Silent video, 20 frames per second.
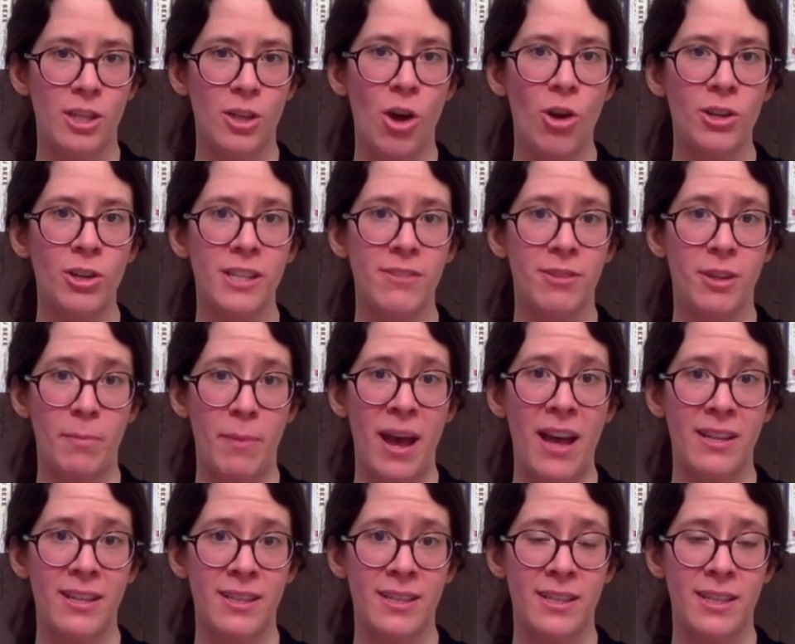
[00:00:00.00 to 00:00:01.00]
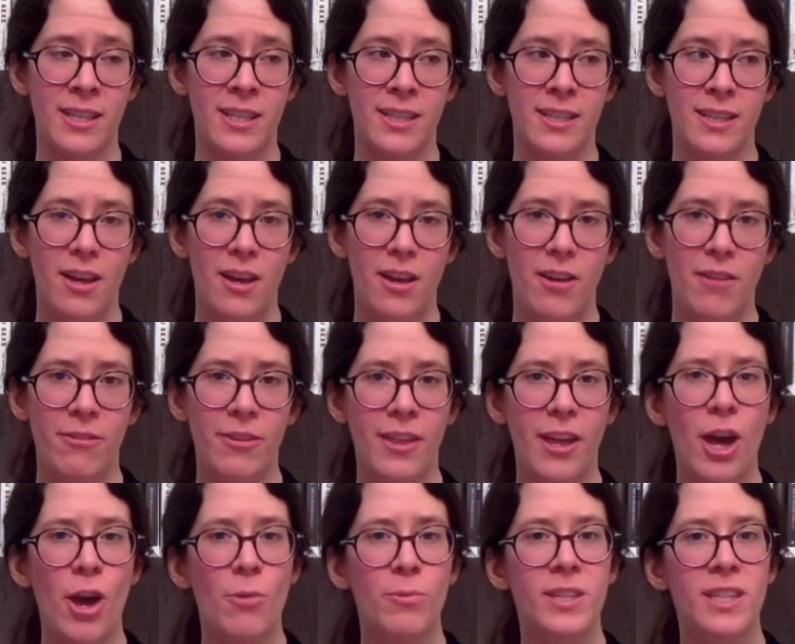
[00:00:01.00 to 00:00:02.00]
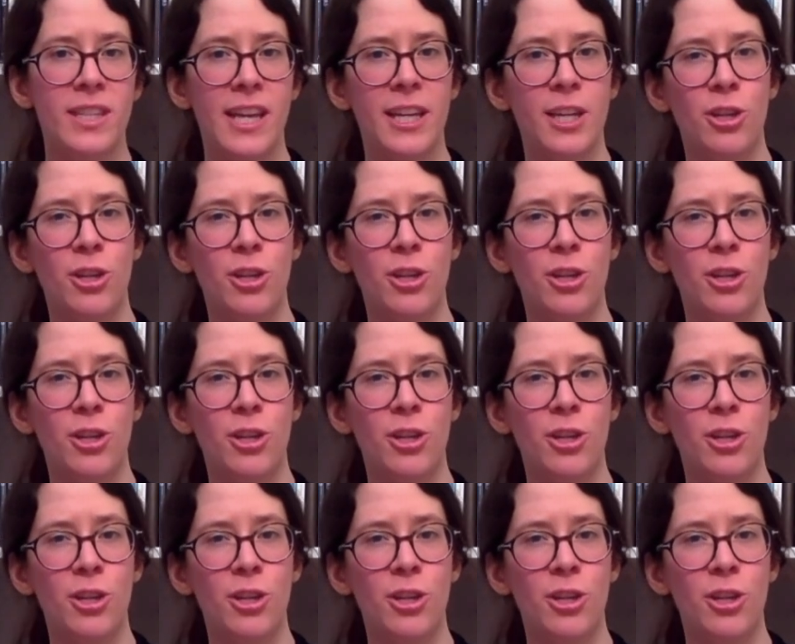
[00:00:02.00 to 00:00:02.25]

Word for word: cognitive capacities for their own sake.